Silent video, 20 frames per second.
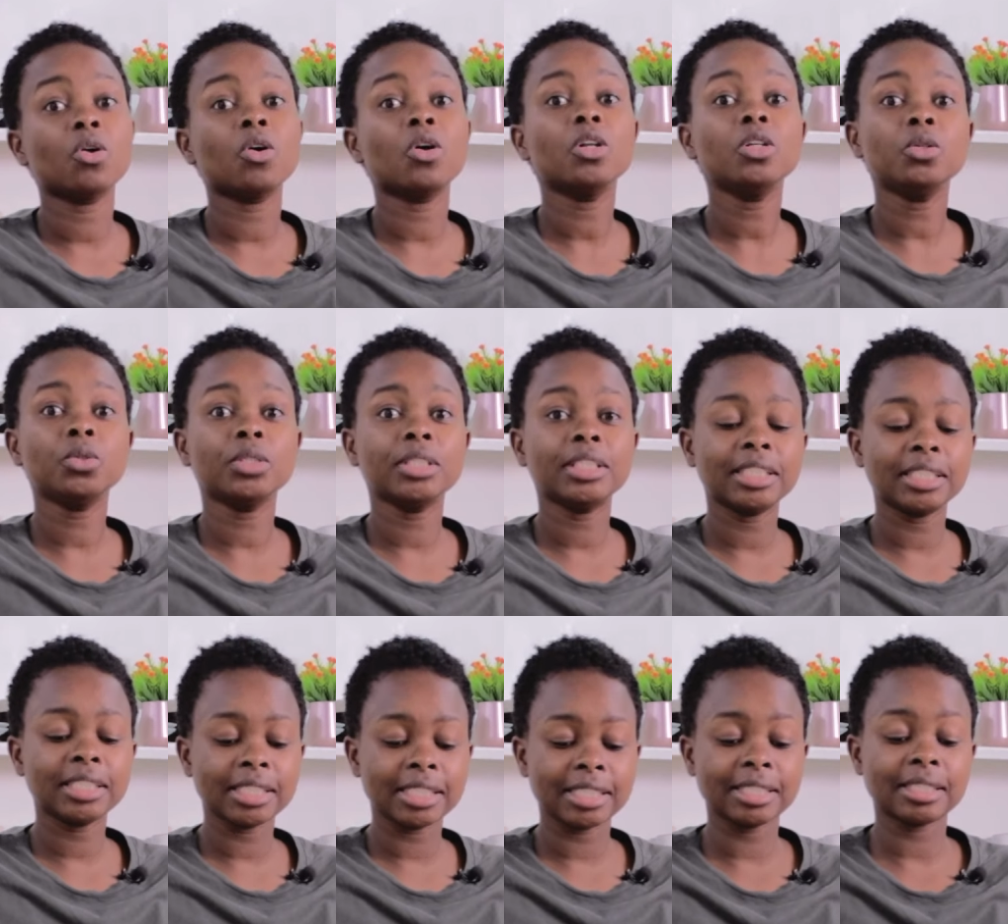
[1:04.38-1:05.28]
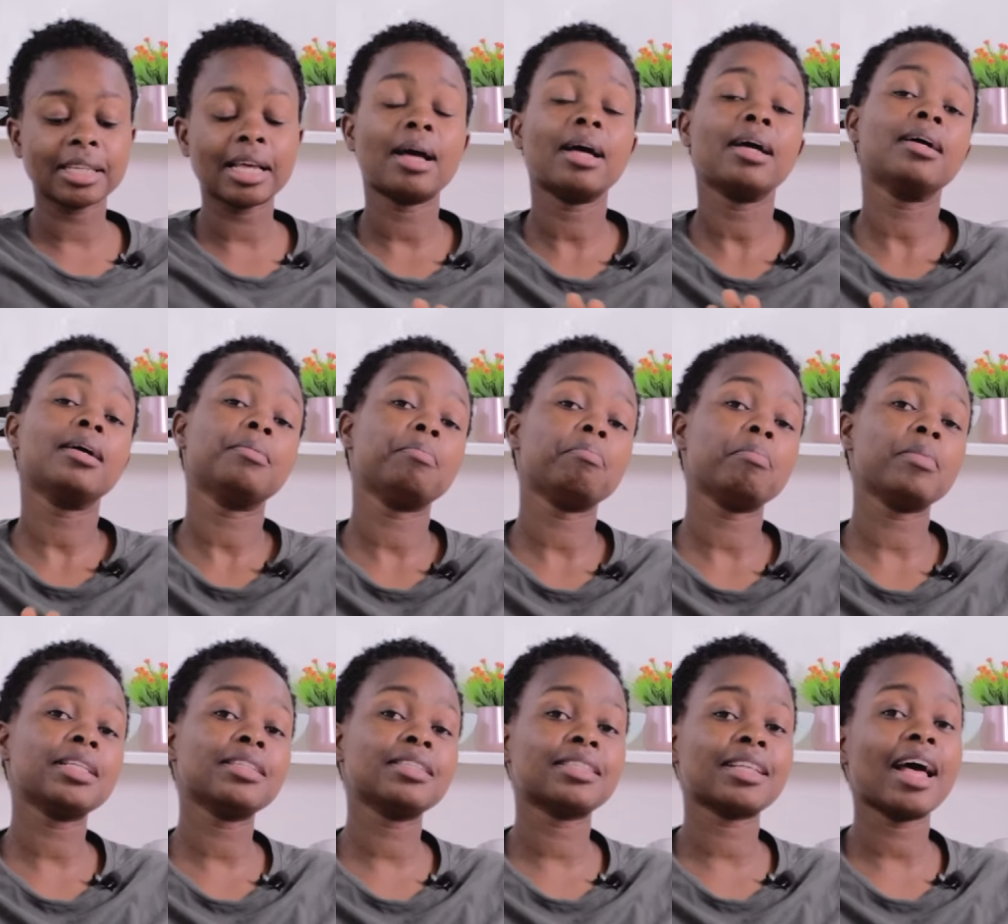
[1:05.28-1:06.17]
All you need is a
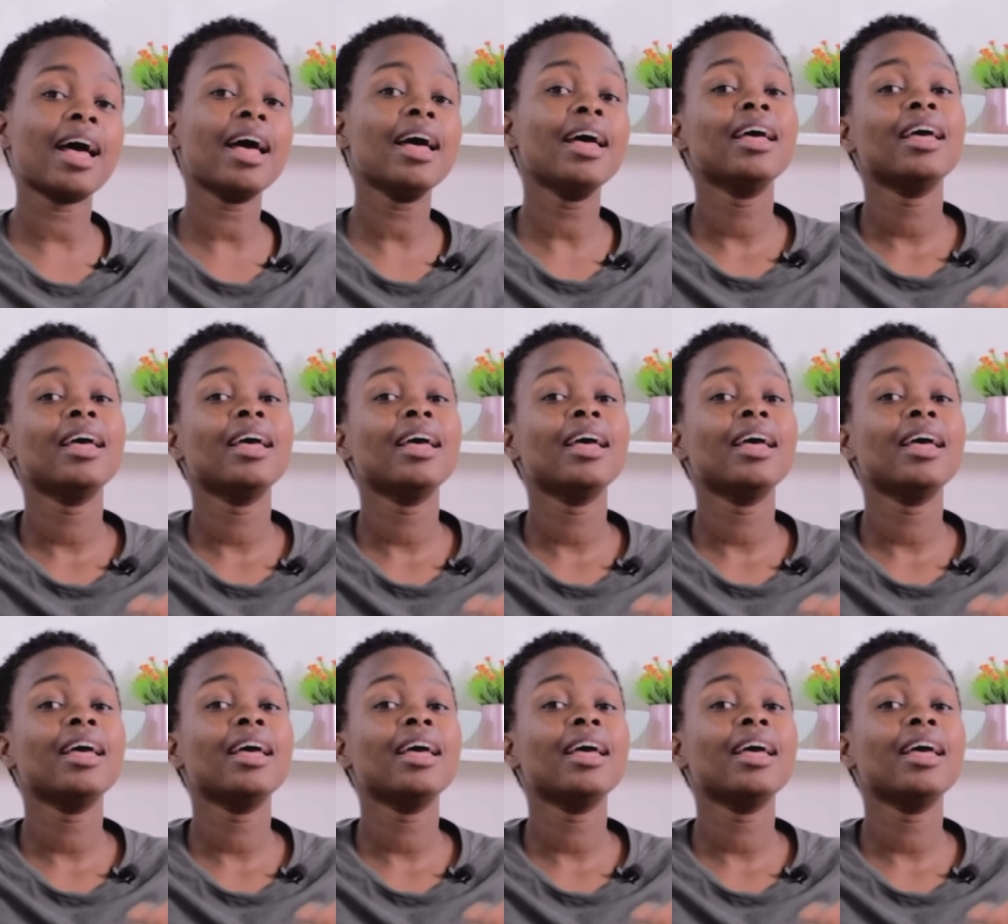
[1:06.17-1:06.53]
mixer,